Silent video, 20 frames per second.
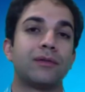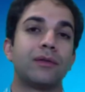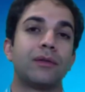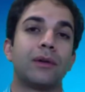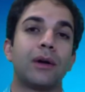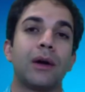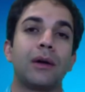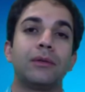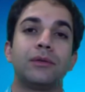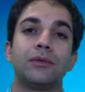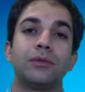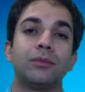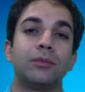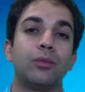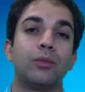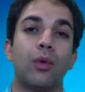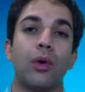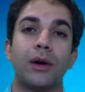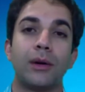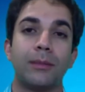I used to
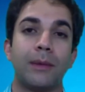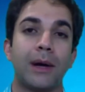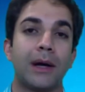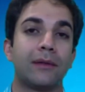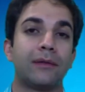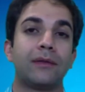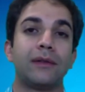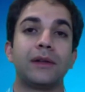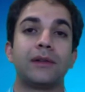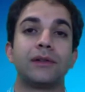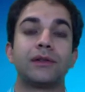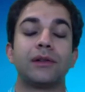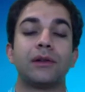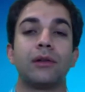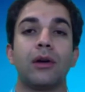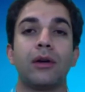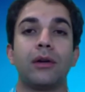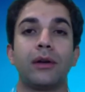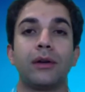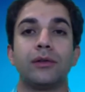worry about things a
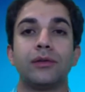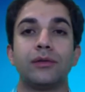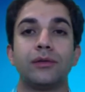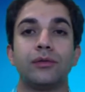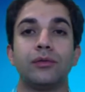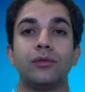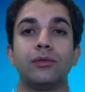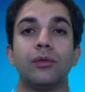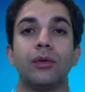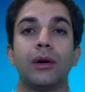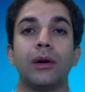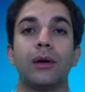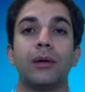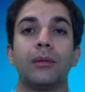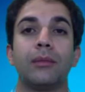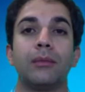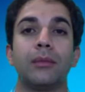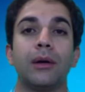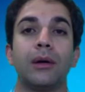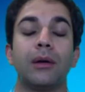lot. I used to
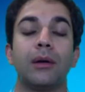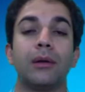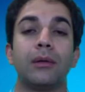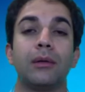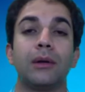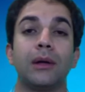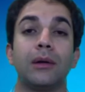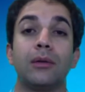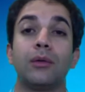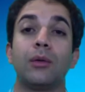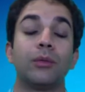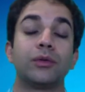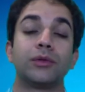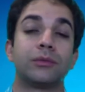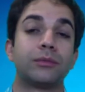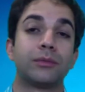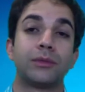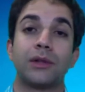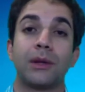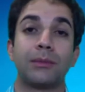and
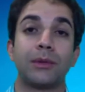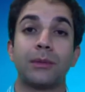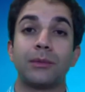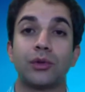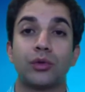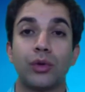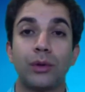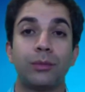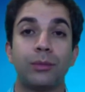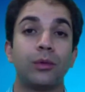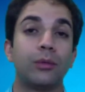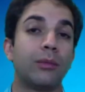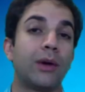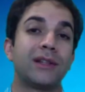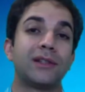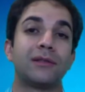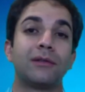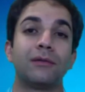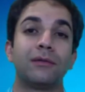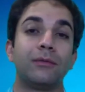almost sometimes cripple
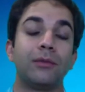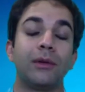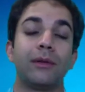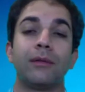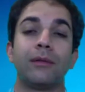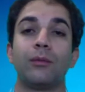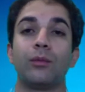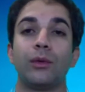myself with